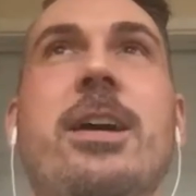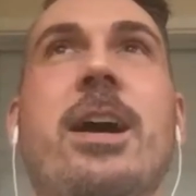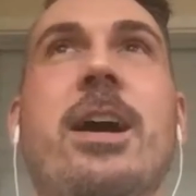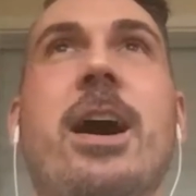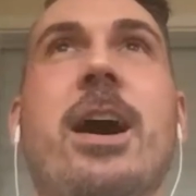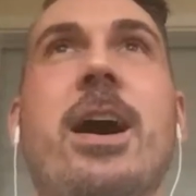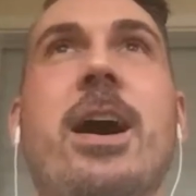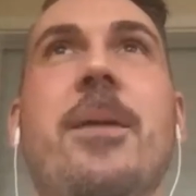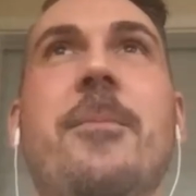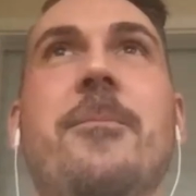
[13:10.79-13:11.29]

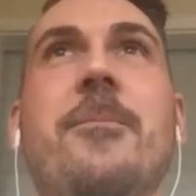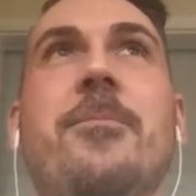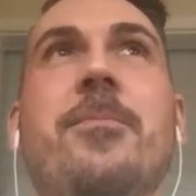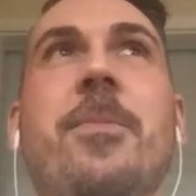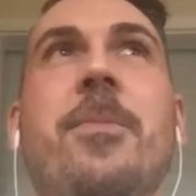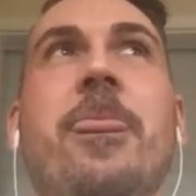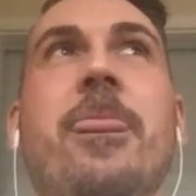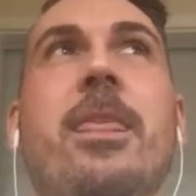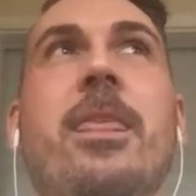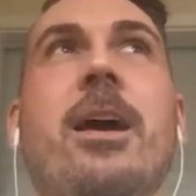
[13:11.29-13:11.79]
Um,
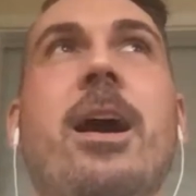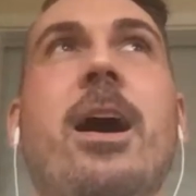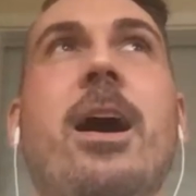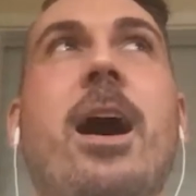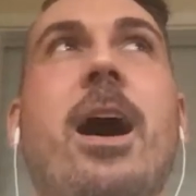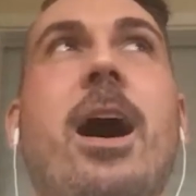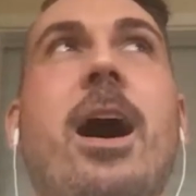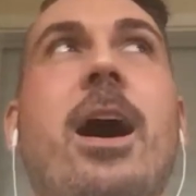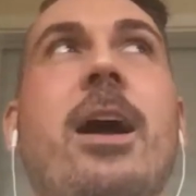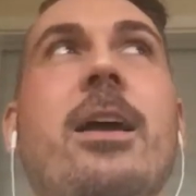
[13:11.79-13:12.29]

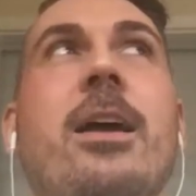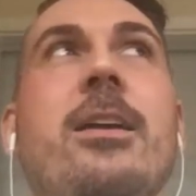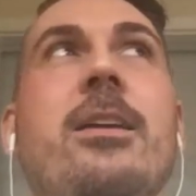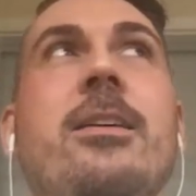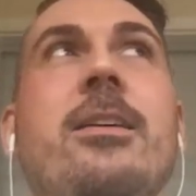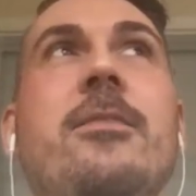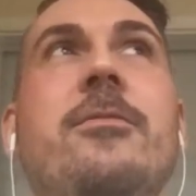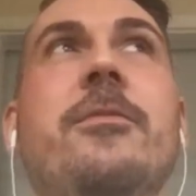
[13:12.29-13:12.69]
I